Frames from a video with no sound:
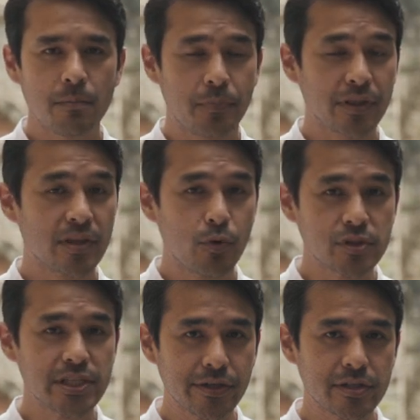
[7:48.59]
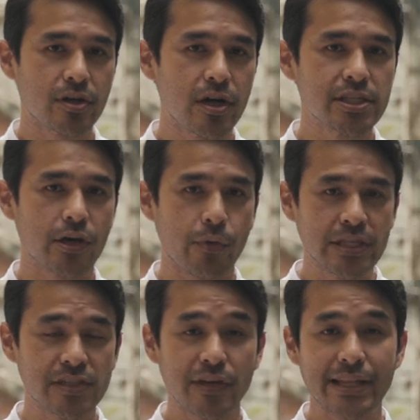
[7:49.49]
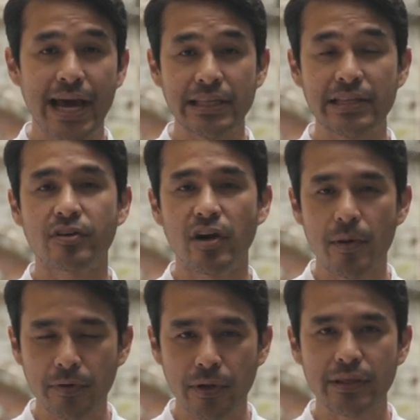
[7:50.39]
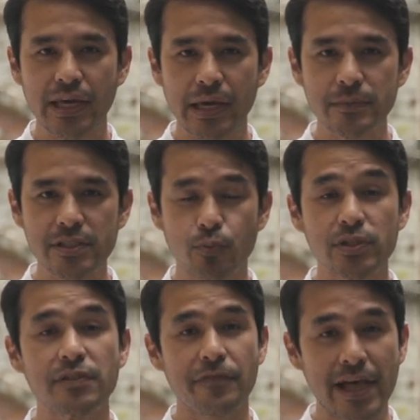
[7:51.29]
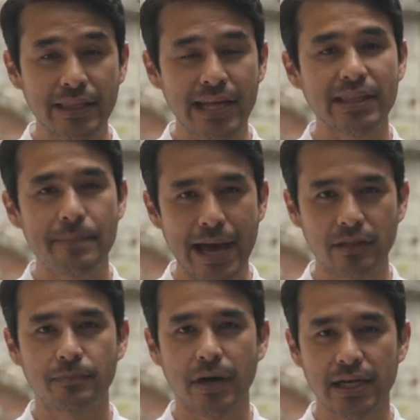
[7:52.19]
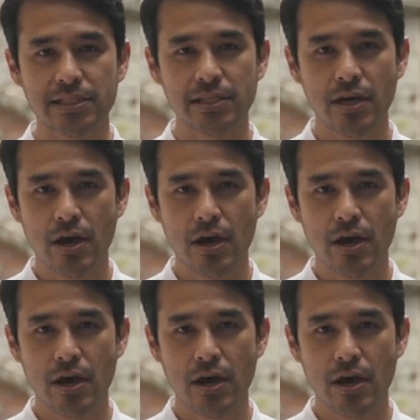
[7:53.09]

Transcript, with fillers: But the most serious consequence of the nineteenth Commonwealth Games was felt at the ballot box,